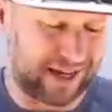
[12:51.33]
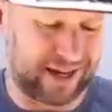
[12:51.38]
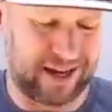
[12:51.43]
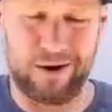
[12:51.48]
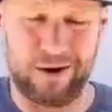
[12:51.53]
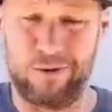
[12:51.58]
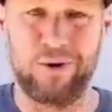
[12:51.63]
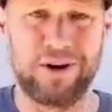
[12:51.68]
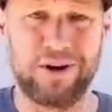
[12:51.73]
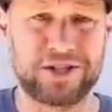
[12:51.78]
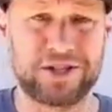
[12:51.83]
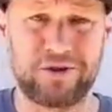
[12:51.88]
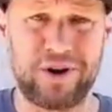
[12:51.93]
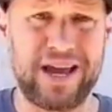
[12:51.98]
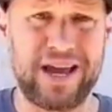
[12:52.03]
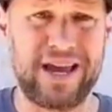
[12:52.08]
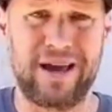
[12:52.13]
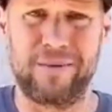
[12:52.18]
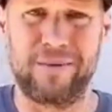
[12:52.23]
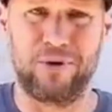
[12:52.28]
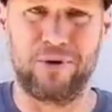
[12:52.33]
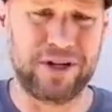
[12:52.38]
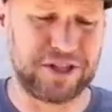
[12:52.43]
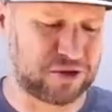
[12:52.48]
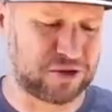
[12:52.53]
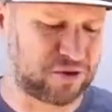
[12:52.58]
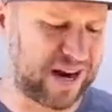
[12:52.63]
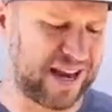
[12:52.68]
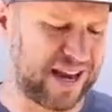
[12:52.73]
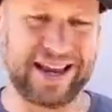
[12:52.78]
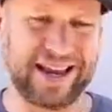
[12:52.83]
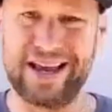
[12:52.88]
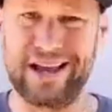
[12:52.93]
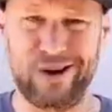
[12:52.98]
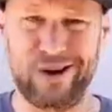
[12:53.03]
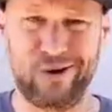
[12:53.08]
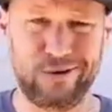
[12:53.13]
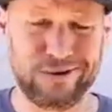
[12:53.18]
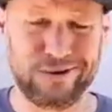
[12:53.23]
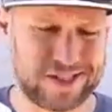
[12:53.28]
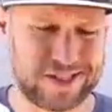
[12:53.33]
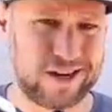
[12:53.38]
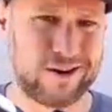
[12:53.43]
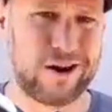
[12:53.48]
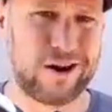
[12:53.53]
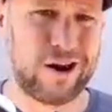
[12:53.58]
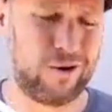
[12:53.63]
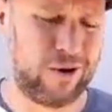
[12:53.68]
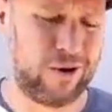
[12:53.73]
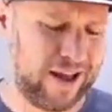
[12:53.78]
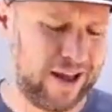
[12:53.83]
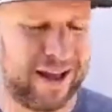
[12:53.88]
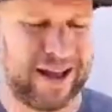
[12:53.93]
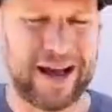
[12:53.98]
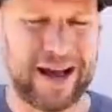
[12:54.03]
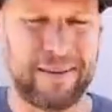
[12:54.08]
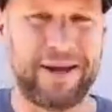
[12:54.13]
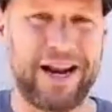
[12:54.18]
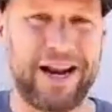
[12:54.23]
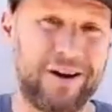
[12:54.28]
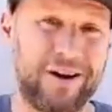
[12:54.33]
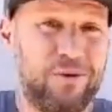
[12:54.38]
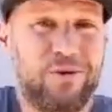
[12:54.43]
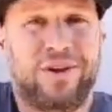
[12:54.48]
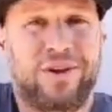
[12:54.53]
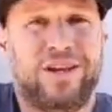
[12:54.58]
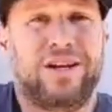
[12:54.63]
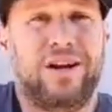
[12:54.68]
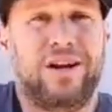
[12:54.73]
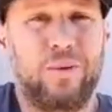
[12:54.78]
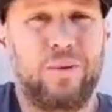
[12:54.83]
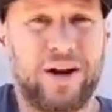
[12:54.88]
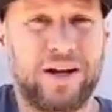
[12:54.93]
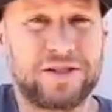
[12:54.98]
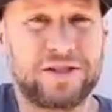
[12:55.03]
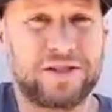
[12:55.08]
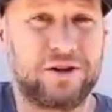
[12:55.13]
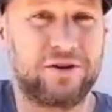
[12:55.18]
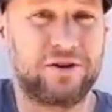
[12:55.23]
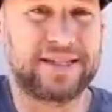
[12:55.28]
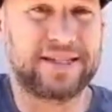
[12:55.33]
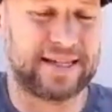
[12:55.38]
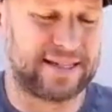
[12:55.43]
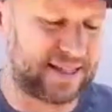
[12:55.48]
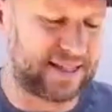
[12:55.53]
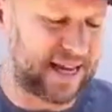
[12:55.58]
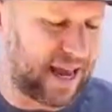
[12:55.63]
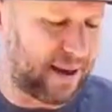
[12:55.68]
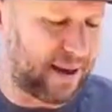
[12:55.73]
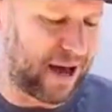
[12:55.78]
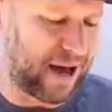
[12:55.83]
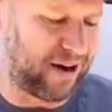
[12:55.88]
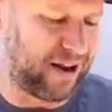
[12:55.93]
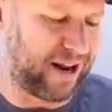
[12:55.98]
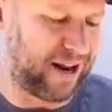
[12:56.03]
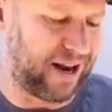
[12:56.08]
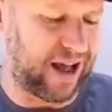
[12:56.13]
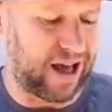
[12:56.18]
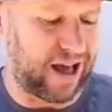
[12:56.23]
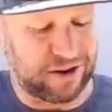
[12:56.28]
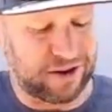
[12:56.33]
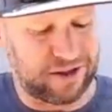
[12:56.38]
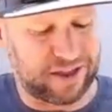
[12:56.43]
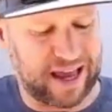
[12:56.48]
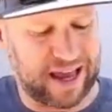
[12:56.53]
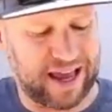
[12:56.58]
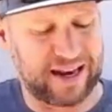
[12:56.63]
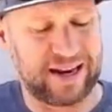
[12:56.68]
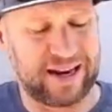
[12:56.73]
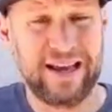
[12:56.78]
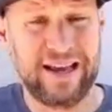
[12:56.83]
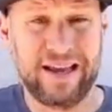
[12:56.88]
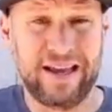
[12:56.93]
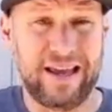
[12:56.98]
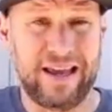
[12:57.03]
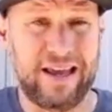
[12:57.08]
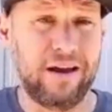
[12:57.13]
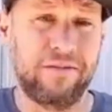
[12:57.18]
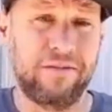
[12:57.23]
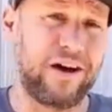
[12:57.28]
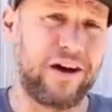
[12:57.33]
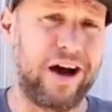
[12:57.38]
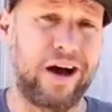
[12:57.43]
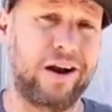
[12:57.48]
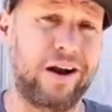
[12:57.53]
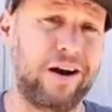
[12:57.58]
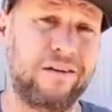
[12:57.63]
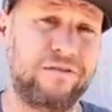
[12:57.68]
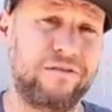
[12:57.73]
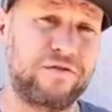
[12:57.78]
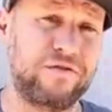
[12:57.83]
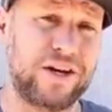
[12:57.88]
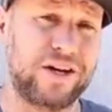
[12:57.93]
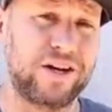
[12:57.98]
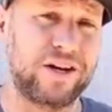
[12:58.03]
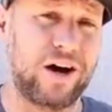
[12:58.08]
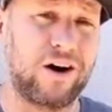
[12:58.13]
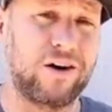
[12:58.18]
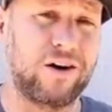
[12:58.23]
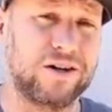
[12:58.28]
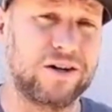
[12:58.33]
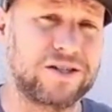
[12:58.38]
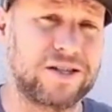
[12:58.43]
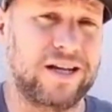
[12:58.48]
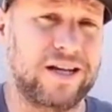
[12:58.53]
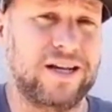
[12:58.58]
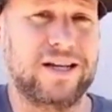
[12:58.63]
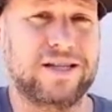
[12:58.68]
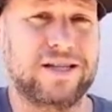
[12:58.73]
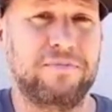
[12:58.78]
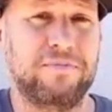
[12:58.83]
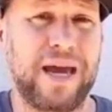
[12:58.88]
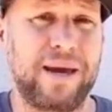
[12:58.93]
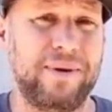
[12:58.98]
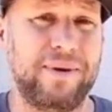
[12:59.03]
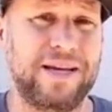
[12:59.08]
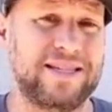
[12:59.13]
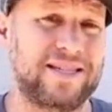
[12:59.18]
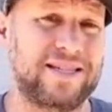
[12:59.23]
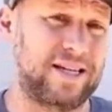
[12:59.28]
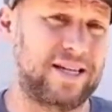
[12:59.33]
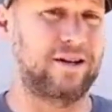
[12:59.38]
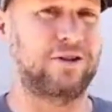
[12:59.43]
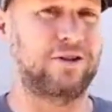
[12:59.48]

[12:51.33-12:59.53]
It works great, it points great, it holds zero. I mean, I don't really know what else there is to say about it other than if $150 is maybe still